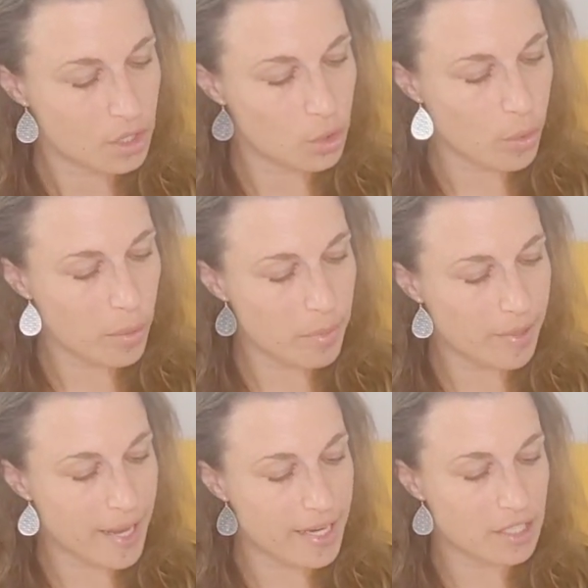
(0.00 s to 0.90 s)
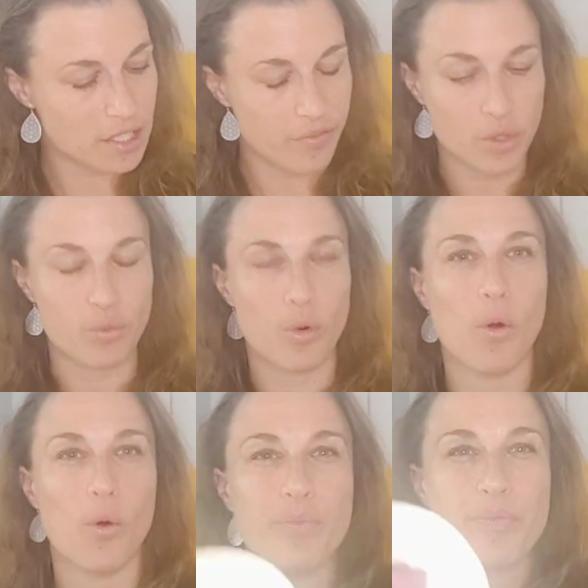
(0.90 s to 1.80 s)
You will be playing a different
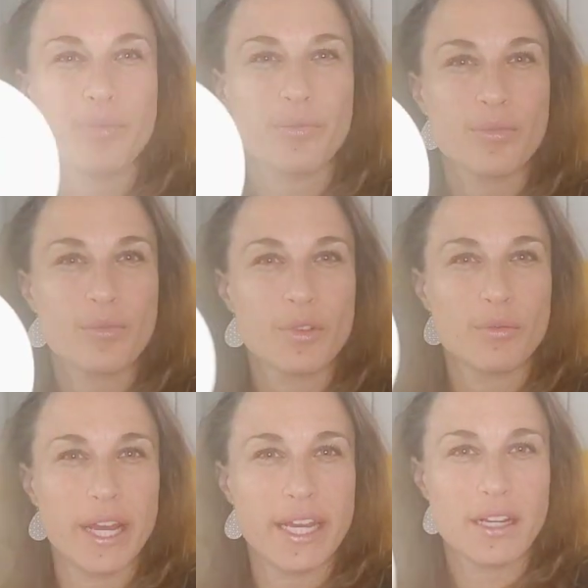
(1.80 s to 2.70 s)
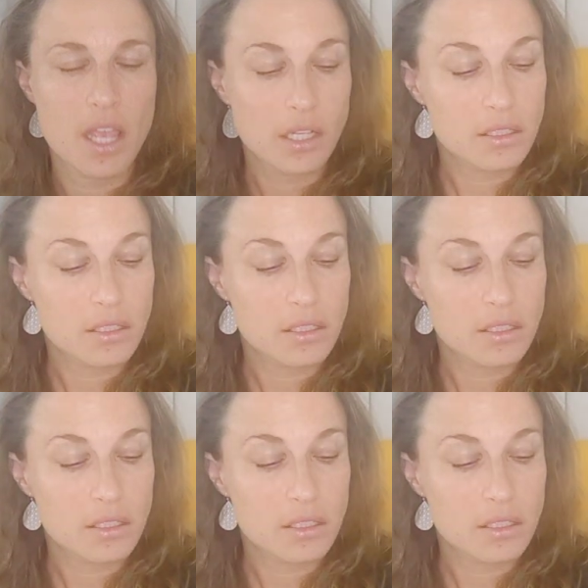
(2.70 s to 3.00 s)
role, right?